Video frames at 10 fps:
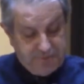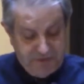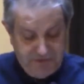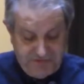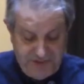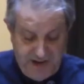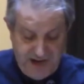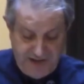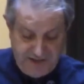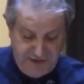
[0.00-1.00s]
to be
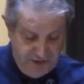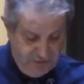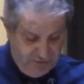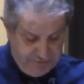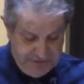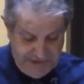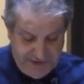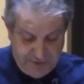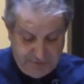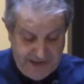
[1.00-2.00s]
refined would be
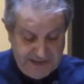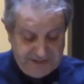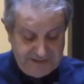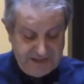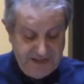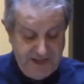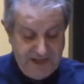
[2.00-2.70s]
later blessed,